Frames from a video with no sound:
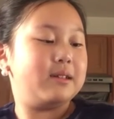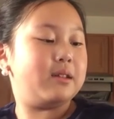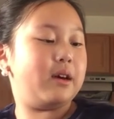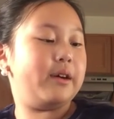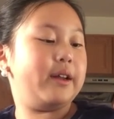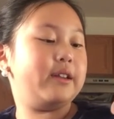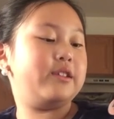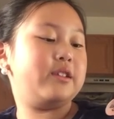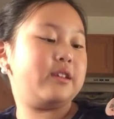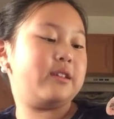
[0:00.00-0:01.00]
So, and
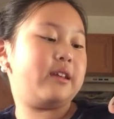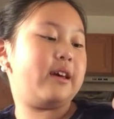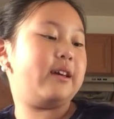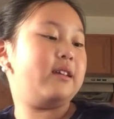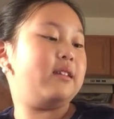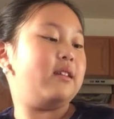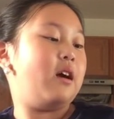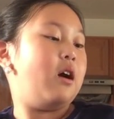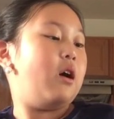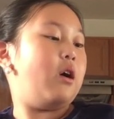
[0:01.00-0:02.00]
she says,
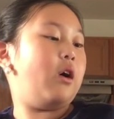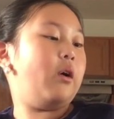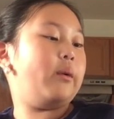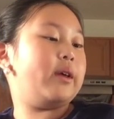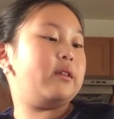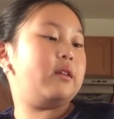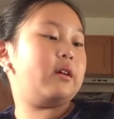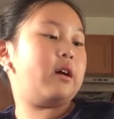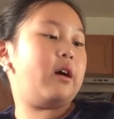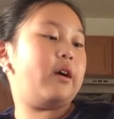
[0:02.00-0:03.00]
"Always
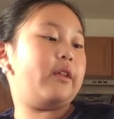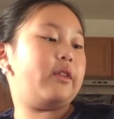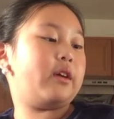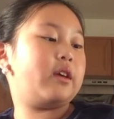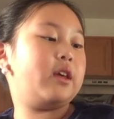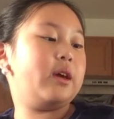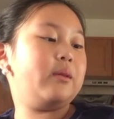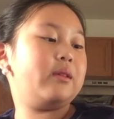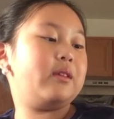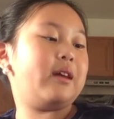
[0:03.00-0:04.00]
look on the
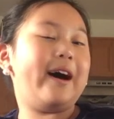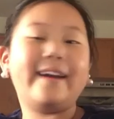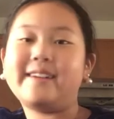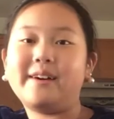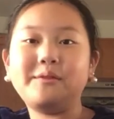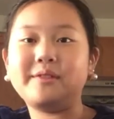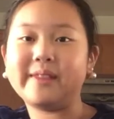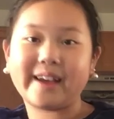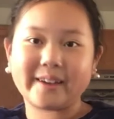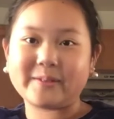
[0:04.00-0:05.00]
cute side of
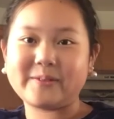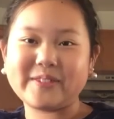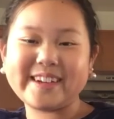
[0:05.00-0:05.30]
life."